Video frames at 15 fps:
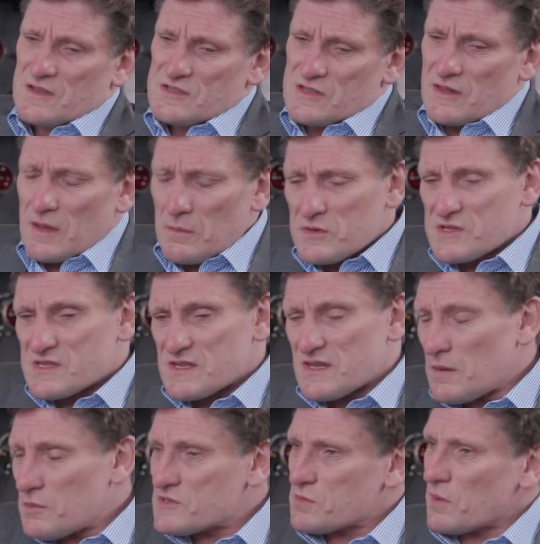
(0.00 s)
So that was
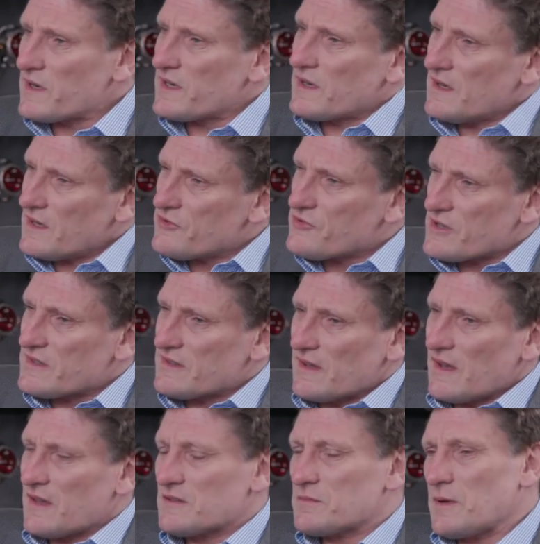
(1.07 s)
that was one
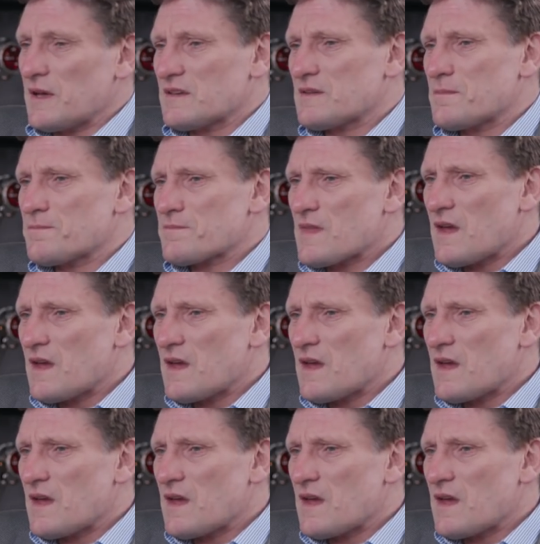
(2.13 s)
interesting aspect,